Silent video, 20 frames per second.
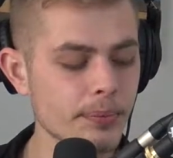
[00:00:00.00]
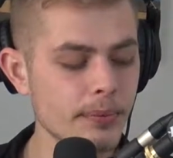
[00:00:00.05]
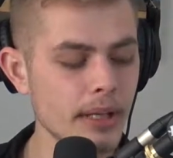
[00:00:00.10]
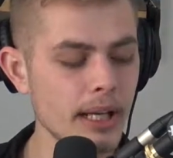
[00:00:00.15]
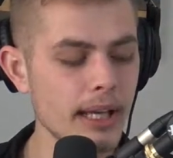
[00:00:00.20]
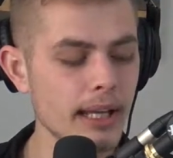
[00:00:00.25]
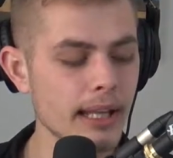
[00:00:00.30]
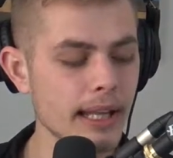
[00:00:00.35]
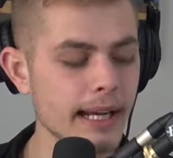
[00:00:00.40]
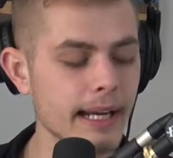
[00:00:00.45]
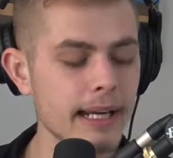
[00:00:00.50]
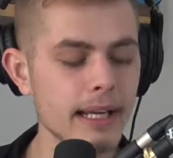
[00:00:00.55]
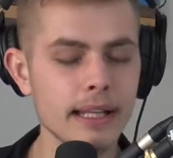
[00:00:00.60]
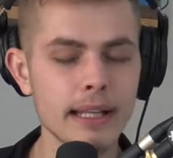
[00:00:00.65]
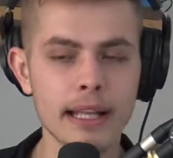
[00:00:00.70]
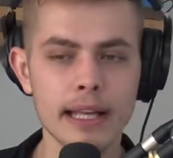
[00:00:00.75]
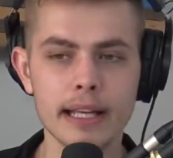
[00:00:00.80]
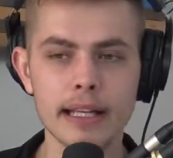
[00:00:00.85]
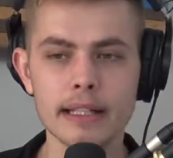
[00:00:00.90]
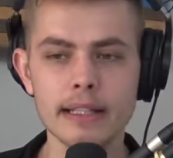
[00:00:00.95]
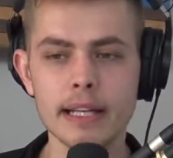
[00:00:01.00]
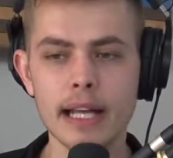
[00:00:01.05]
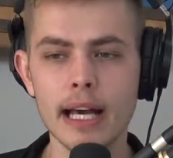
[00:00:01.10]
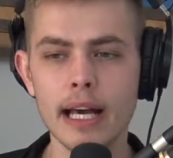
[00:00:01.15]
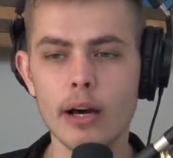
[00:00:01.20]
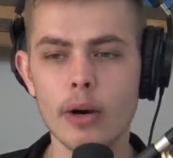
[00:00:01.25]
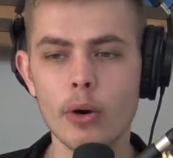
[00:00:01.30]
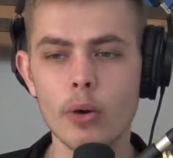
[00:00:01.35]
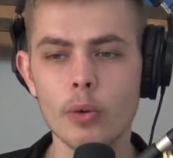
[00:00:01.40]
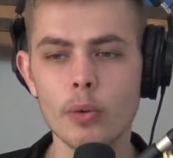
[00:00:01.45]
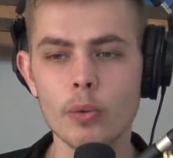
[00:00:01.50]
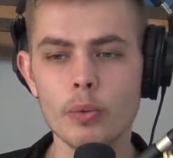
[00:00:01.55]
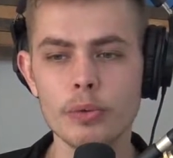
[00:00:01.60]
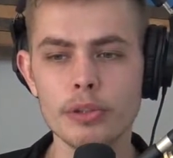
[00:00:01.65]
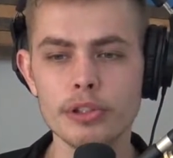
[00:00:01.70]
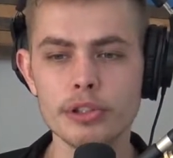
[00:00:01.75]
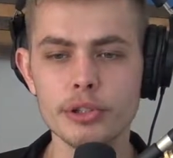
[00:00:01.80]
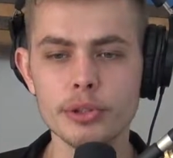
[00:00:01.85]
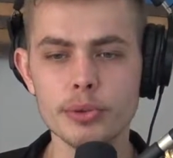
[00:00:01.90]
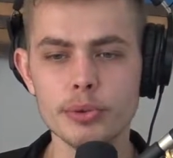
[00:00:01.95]
yeah, like like now
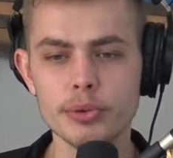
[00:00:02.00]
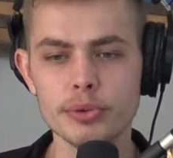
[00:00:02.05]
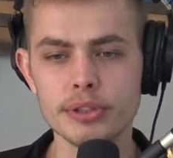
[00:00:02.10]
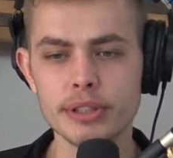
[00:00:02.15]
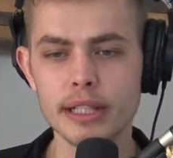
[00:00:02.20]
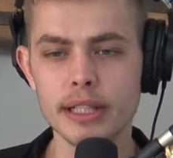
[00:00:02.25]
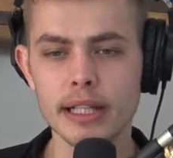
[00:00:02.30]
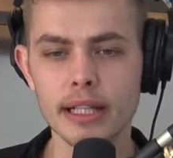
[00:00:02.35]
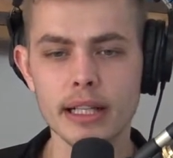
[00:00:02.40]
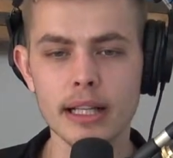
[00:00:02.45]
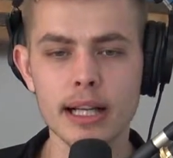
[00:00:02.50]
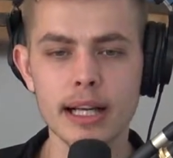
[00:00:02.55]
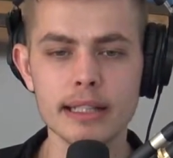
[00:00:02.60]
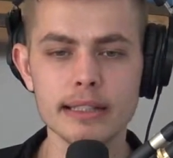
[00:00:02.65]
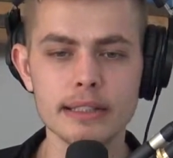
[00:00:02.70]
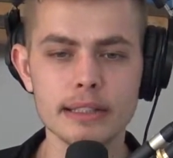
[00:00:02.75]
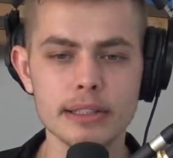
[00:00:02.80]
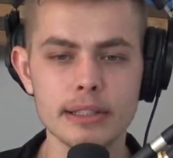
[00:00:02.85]
when you sit in class,